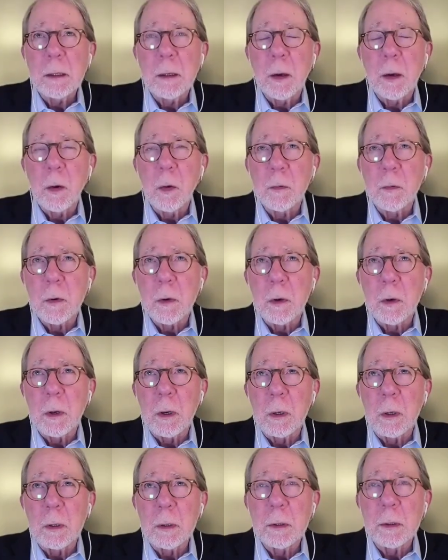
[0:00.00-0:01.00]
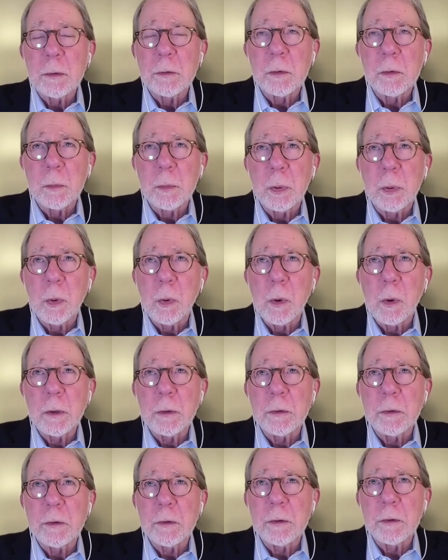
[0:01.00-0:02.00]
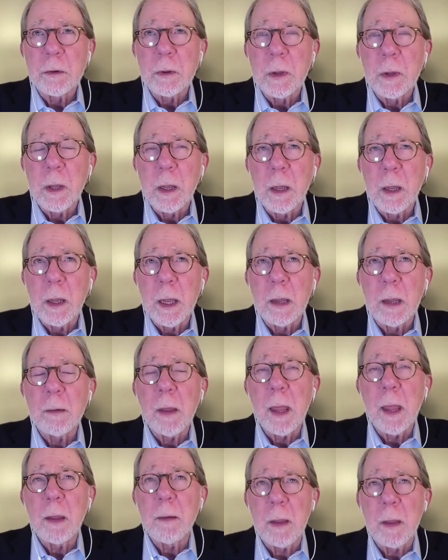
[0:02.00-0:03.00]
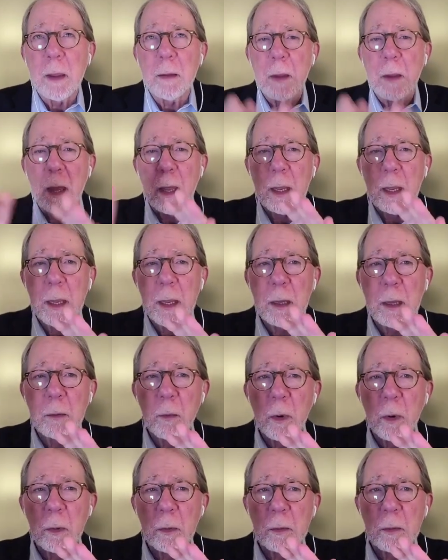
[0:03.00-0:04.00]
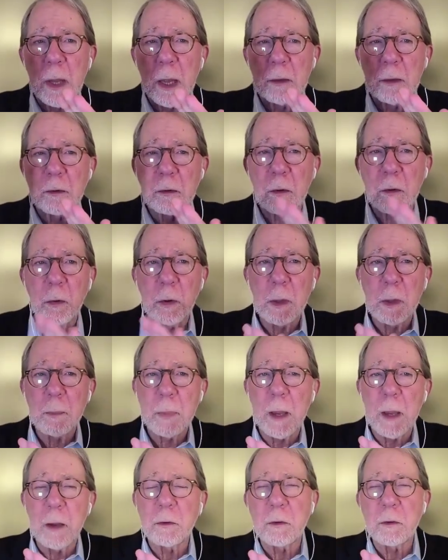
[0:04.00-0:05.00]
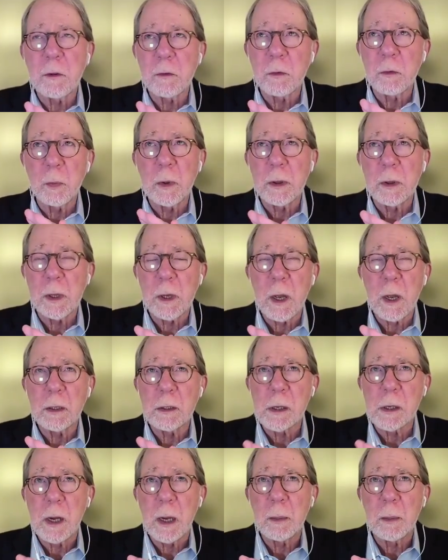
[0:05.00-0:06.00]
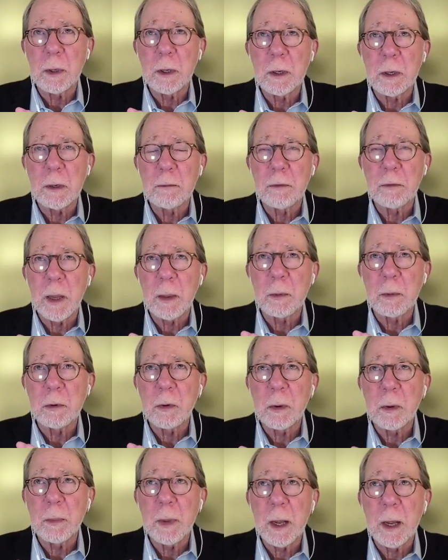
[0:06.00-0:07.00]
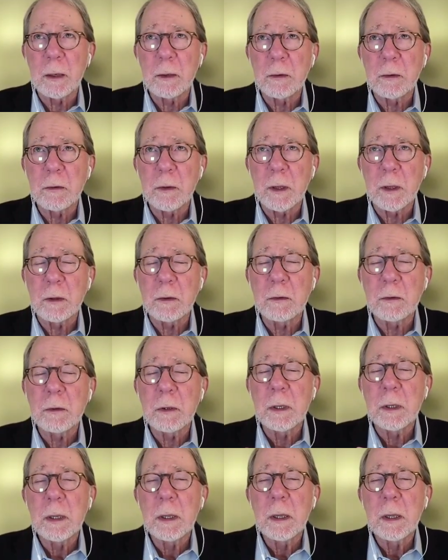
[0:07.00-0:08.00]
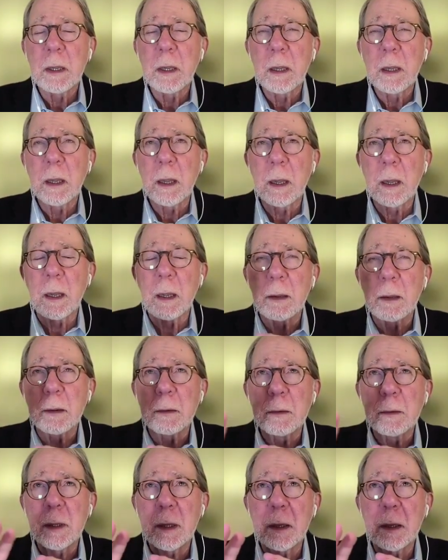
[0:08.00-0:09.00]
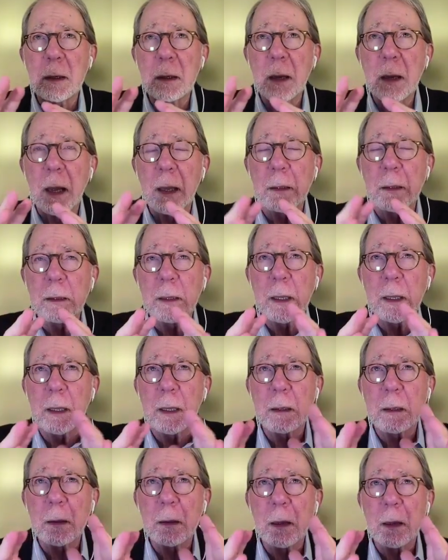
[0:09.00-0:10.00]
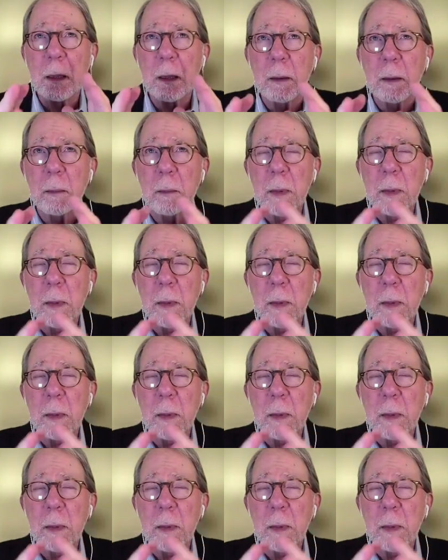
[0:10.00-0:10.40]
overall supports, again, we're excluding patients with concomitant inflammatory bowel disease. Then I think the